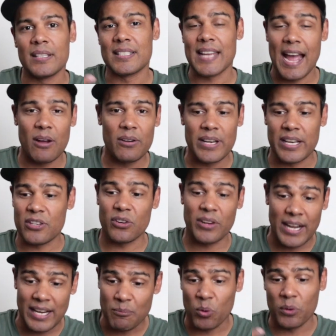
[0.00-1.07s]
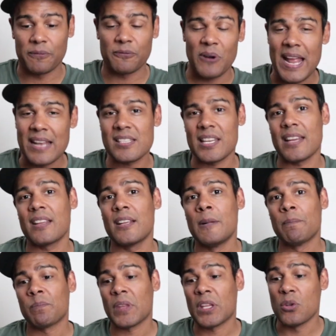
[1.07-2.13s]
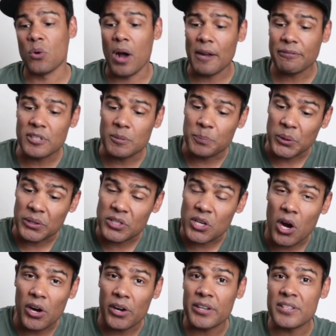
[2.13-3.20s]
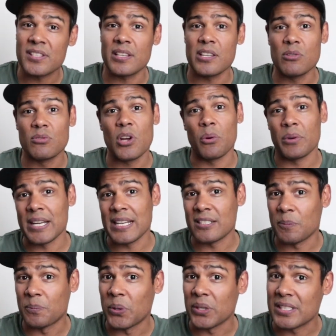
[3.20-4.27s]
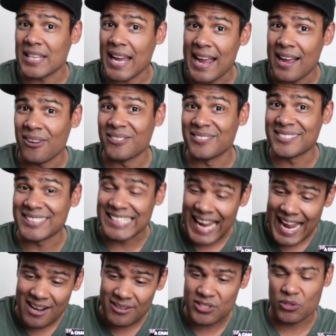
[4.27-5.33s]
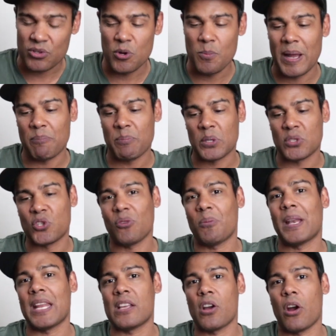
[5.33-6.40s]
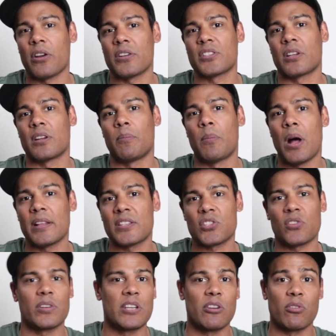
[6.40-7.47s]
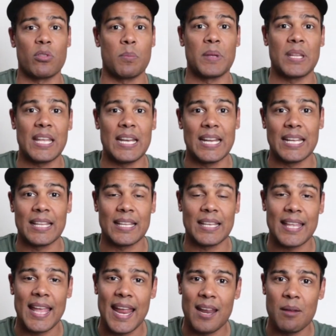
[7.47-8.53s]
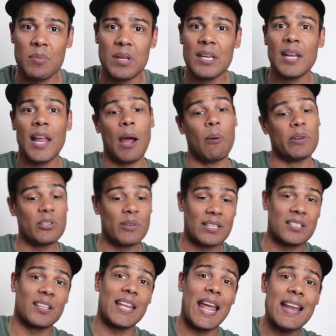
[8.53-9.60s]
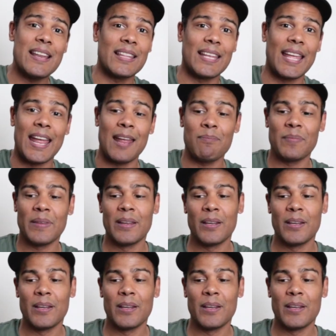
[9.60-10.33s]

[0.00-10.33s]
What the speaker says: down and you're getting more frantic, you often put cards that you don't need to put down. So you might put too many cards on a monster near the beginning of the game, and when you get to the end of the game,